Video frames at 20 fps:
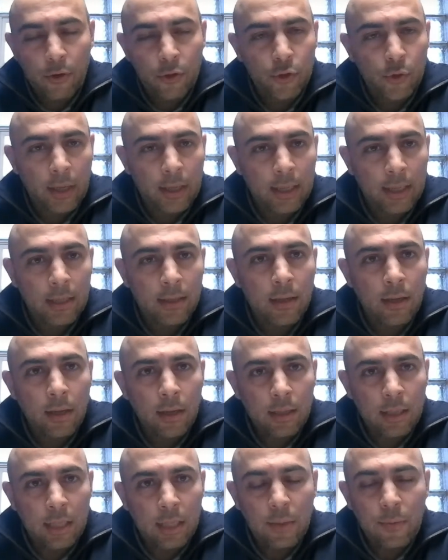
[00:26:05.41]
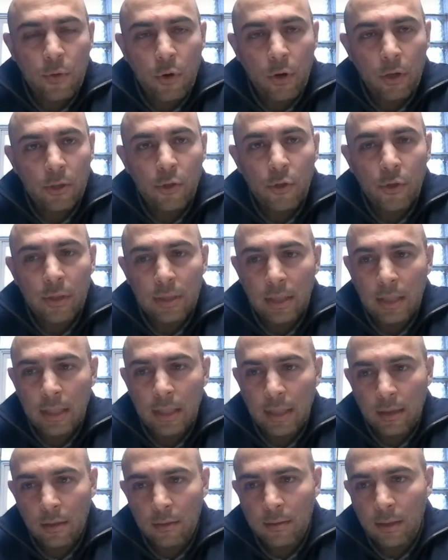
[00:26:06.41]
so I can keep going through this
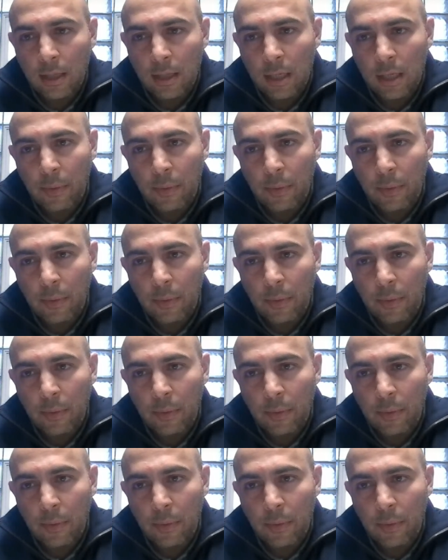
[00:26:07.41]
clinical study,